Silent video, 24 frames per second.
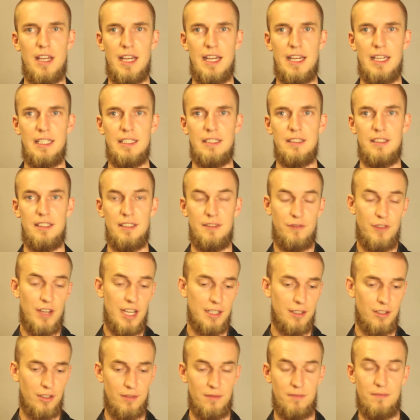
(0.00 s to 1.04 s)
And in
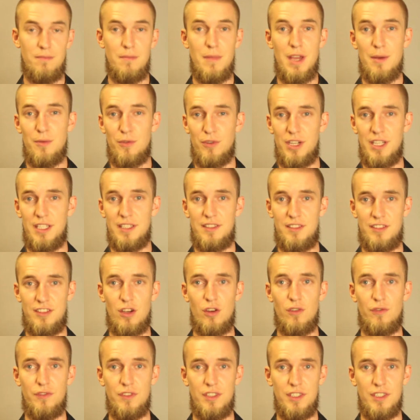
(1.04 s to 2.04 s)
fact, memory itself,